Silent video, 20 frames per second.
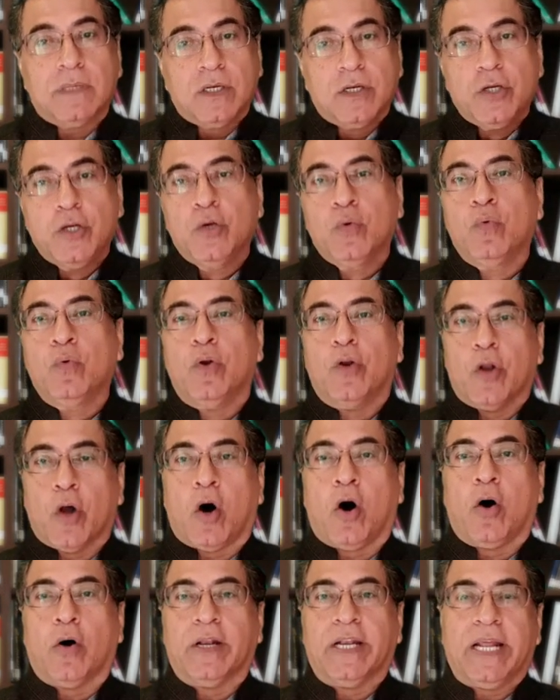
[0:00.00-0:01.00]
new
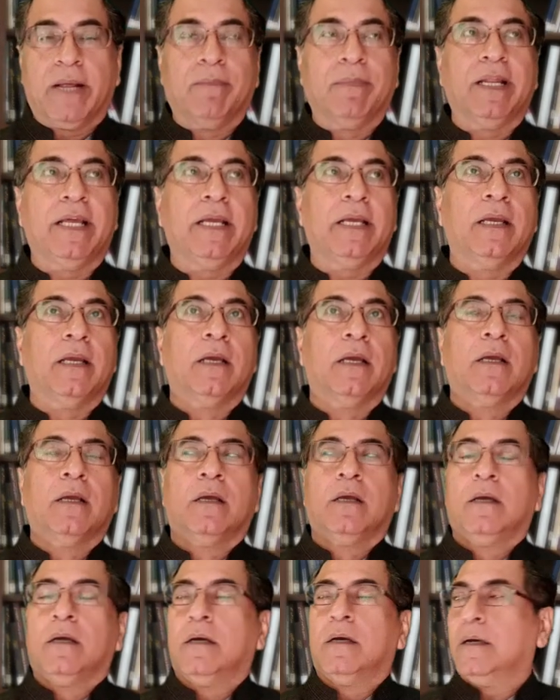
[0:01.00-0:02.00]
law, namely
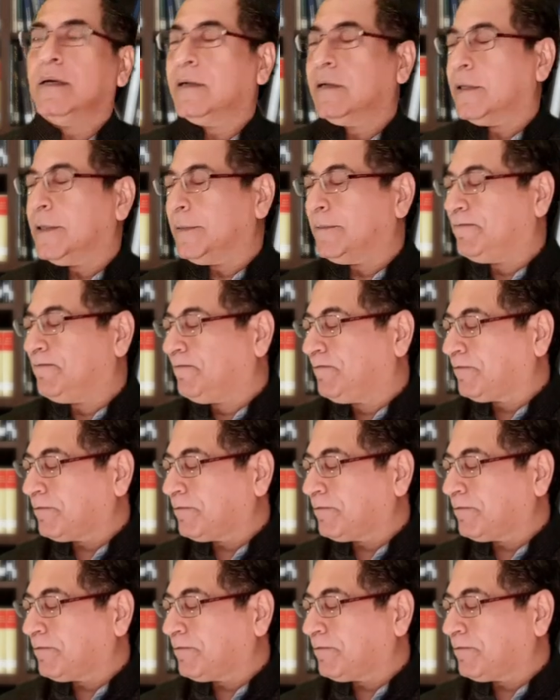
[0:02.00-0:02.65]
a